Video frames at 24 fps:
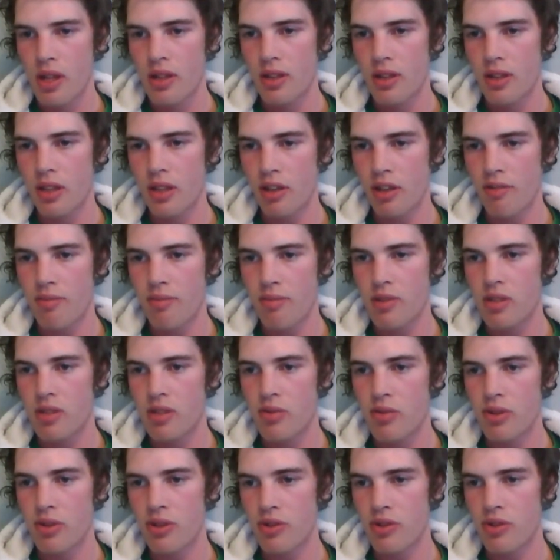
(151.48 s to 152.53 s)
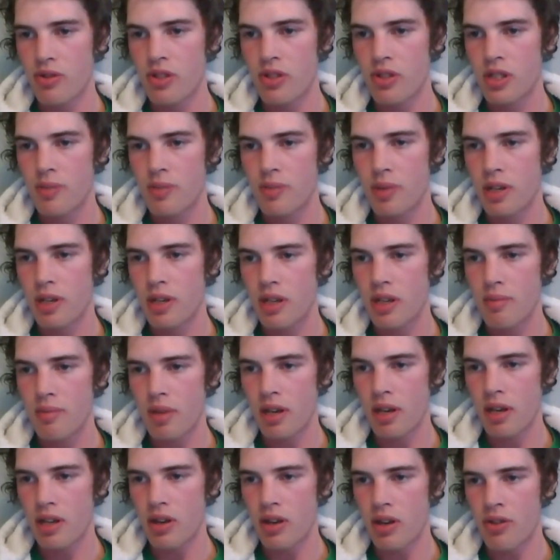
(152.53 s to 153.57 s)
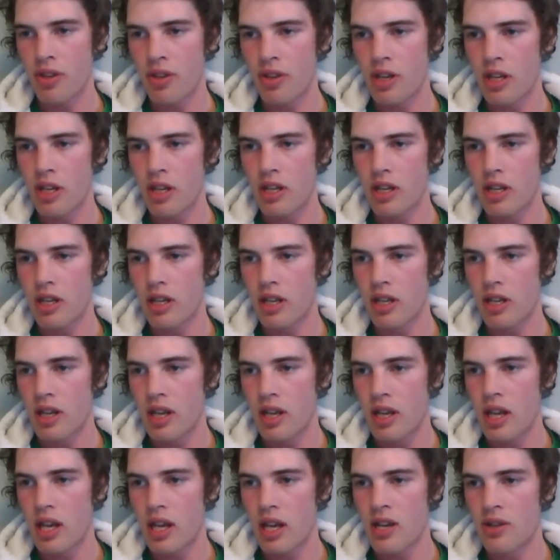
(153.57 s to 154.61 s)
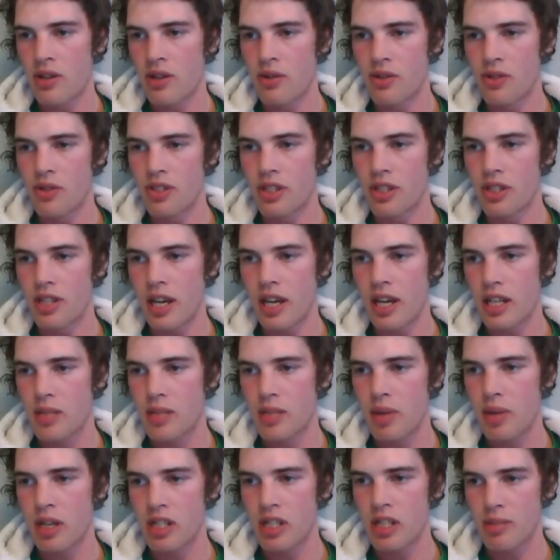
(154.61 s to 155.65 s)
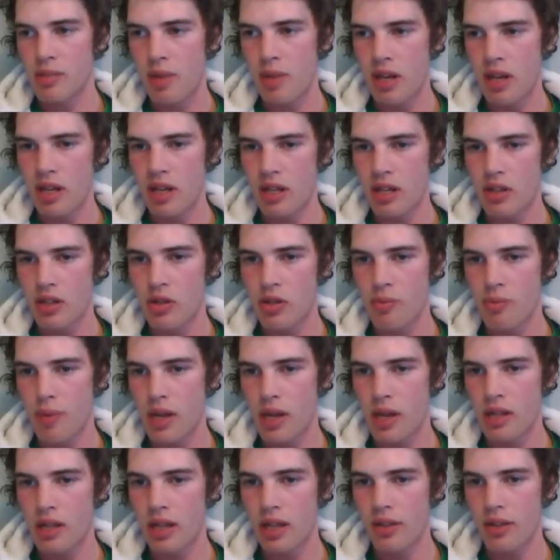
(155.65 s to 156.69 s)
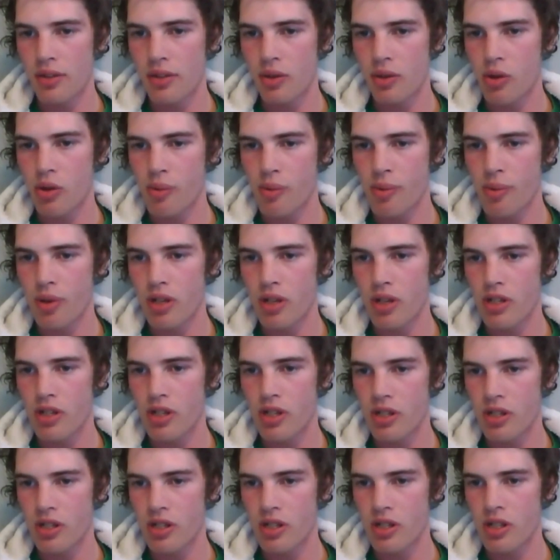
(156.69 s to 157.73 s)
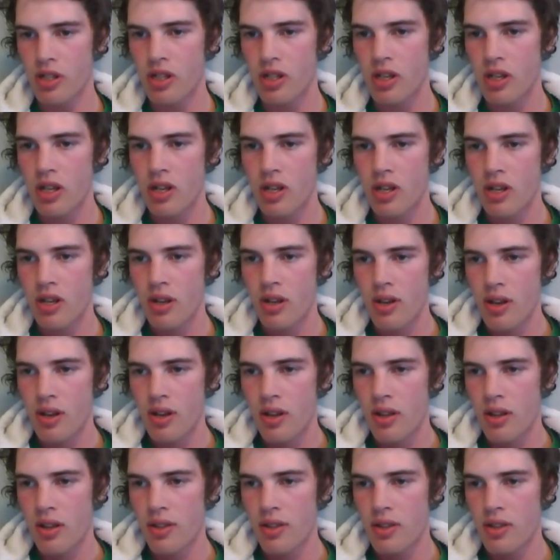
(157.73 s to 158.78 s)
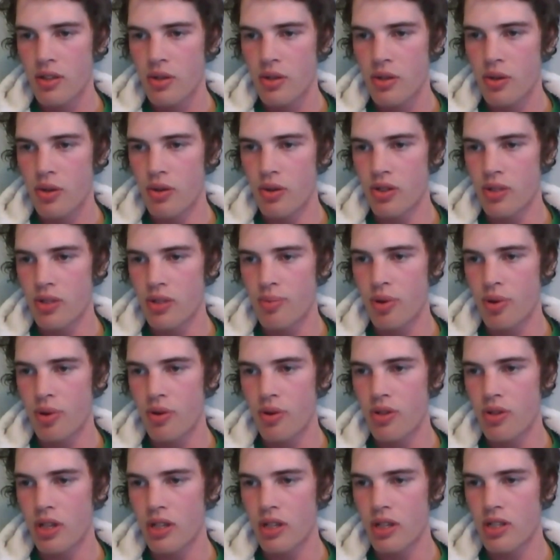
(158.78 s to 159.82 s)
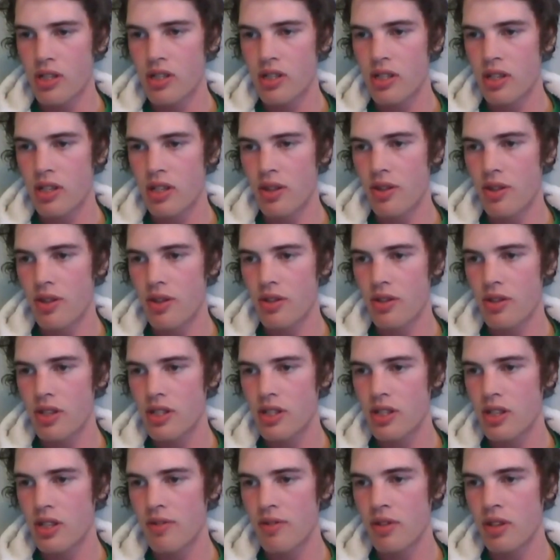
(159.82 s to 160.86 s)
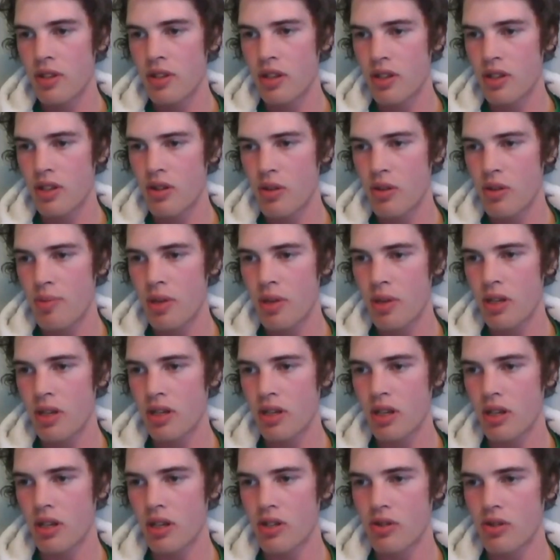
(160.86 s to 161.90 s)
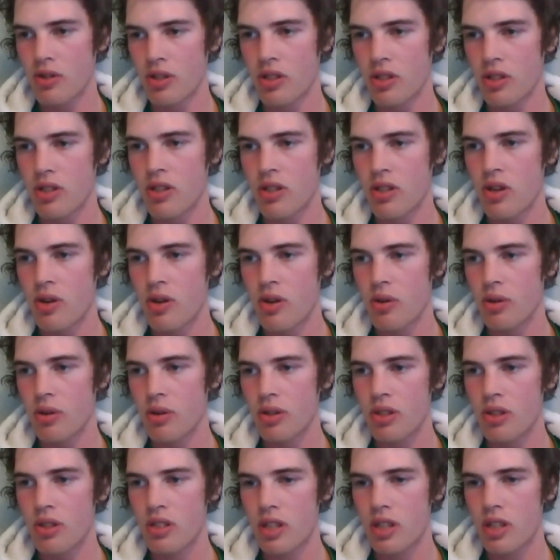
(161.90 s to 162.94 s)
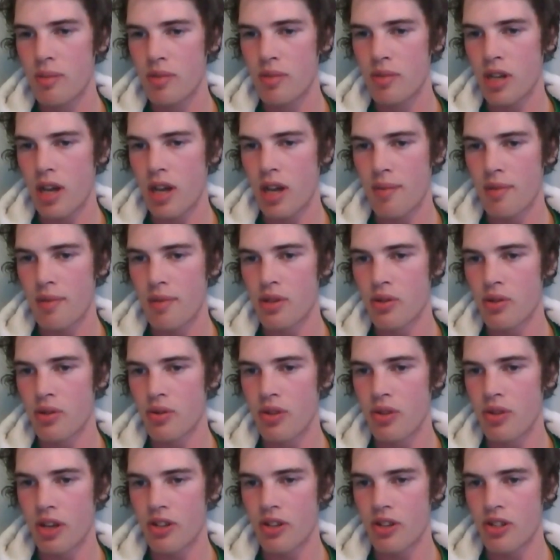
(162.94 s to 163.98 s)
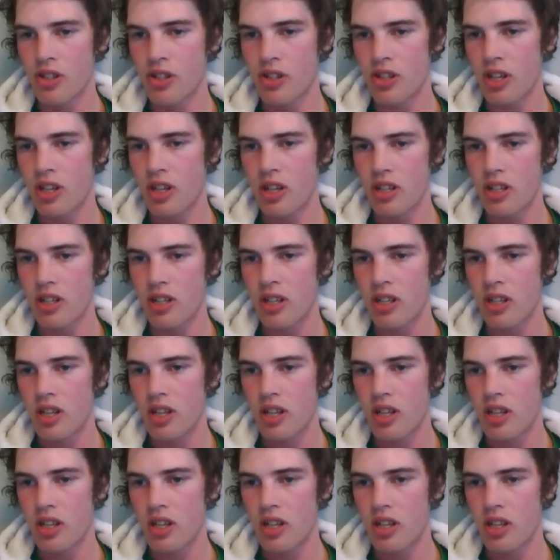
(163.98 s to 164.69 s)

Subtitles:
The governments reduced spending money on the needy and used the taxpayers' money to bail out the corporations. This caused protests in 37 European countries all at the same time in 2008,